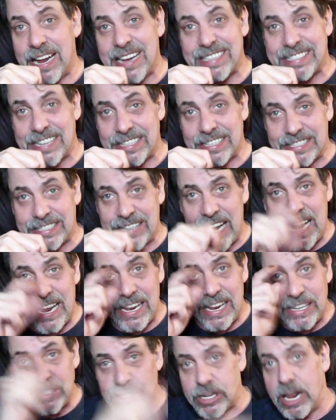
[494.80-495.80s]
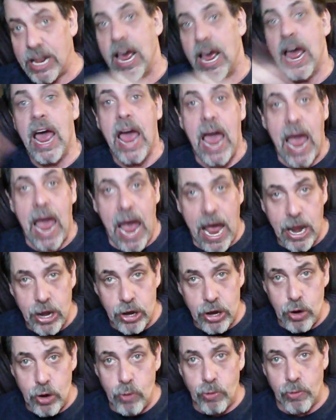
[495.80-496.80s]
seized and
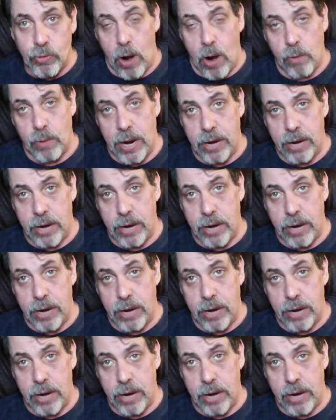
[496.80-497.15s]
you thrown